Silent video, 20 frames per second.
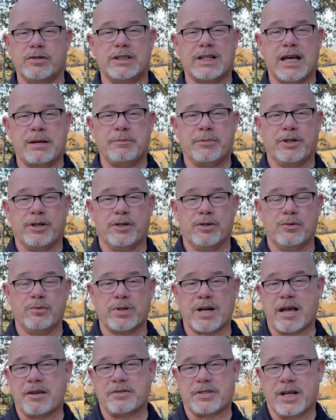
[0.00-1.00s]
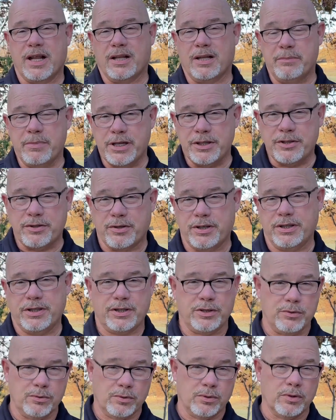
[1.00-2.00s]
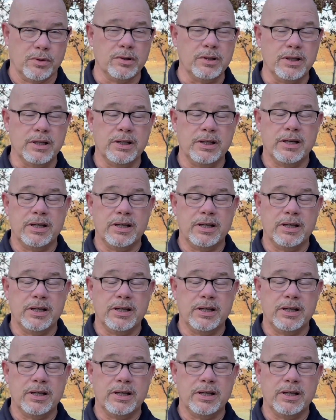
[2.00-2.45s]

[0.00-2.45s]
time ago when I was in elementary school,